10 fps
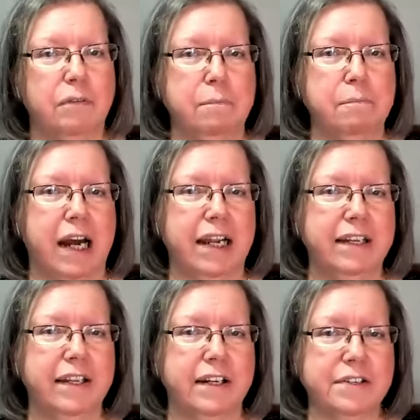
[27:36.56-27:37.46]

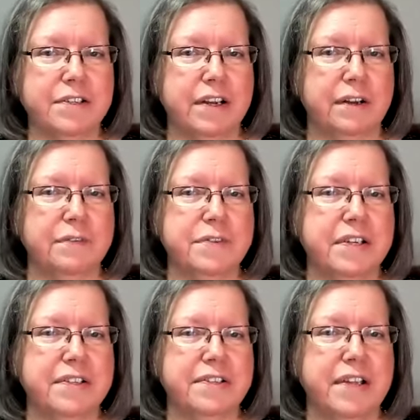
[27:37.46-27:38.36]
Reminding ourselves
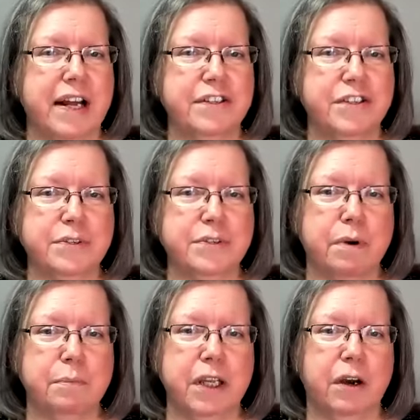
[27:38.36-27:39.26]
that it's not just
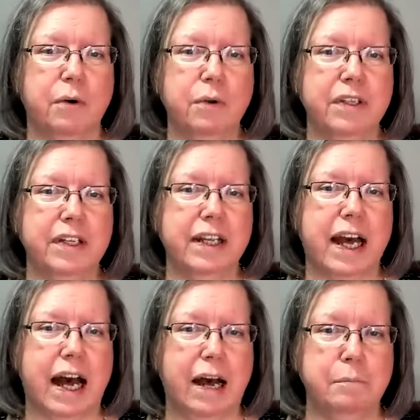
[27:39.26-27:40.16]
what we hold in
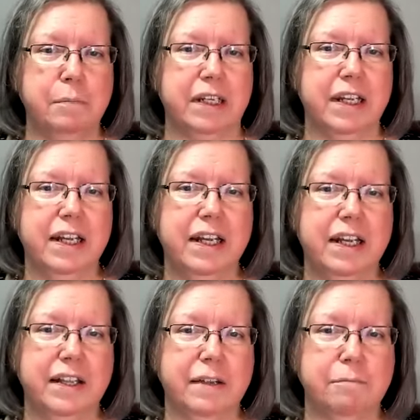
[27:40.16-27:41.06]
common
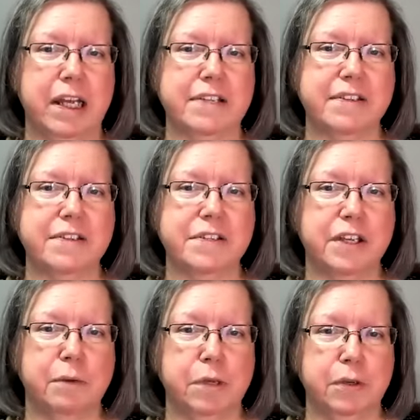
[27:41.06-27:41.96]
that makes us
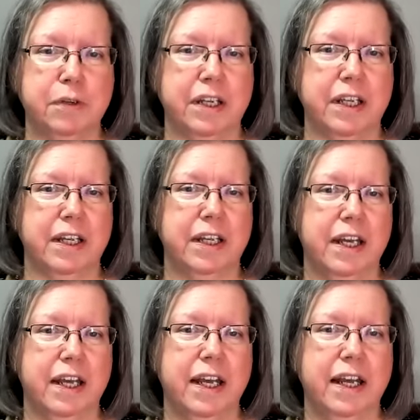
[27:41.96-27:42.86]
community,
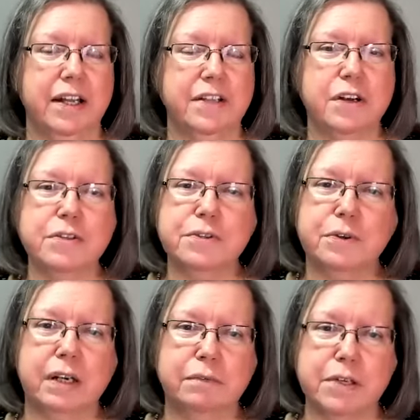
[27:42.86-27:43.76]
it's
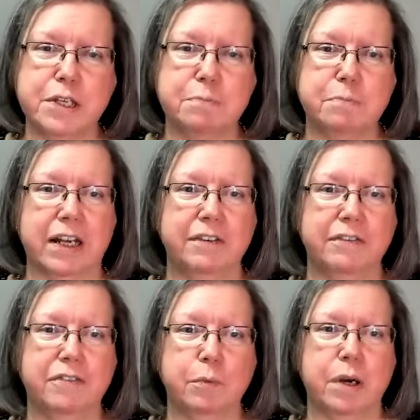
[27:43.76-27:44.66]
also our respect
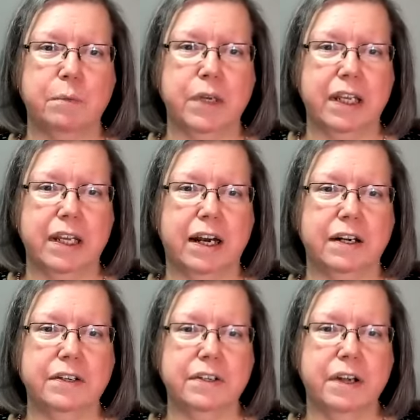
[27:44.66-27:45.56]
for what we
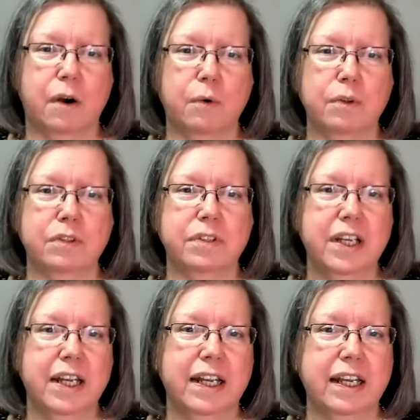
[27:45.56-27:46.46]
are, hold
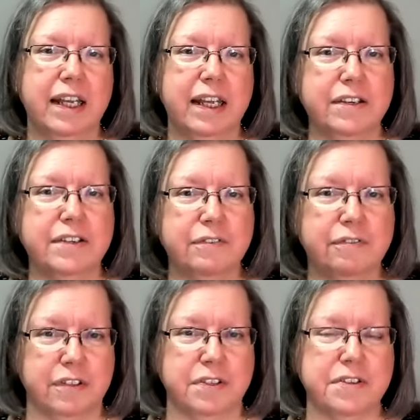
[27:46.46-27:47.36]
in
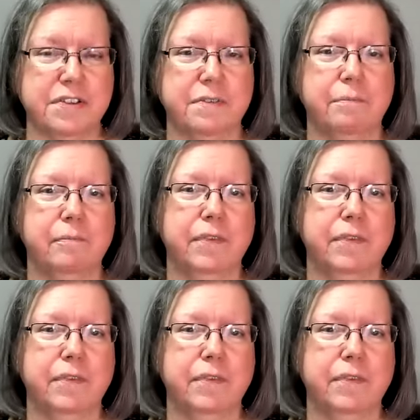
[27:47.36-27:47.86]
difference.